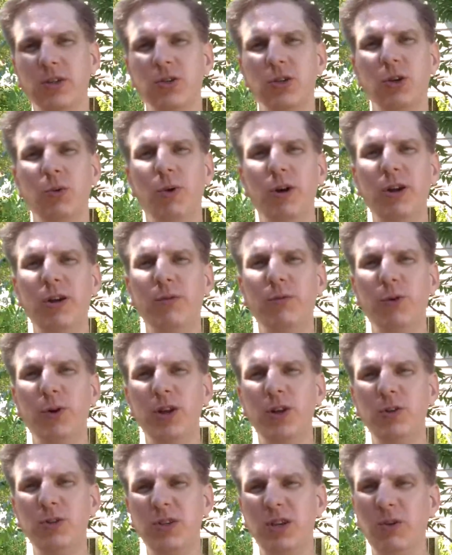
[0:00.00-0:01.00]
So you want to
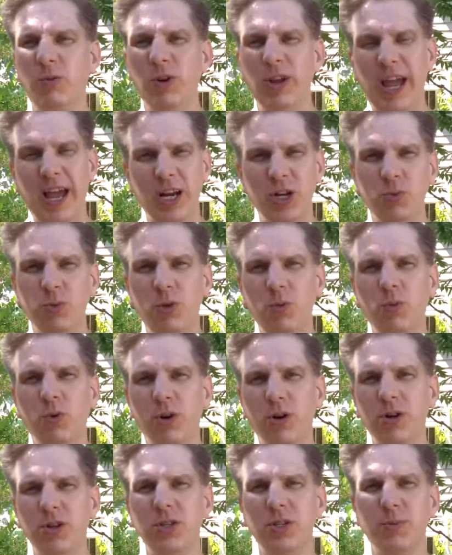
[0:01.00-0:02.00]
avoid using actual
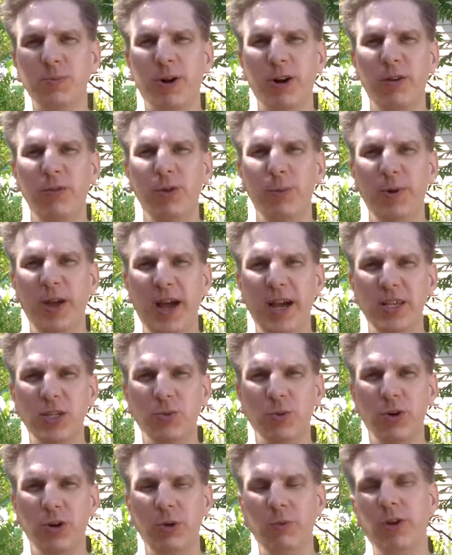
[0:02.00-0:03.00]
words as part of your
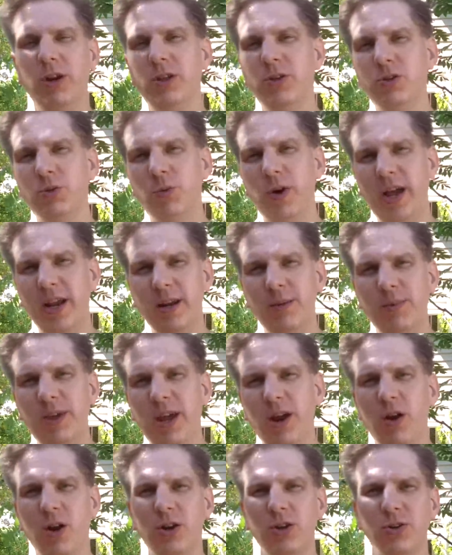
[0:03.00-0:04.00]
password. You want to use random
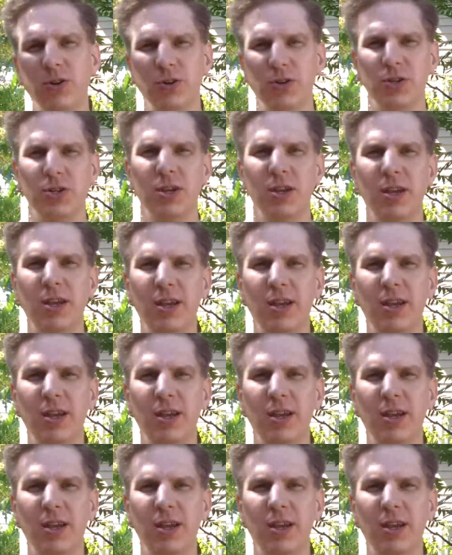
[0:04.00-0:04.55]
characters.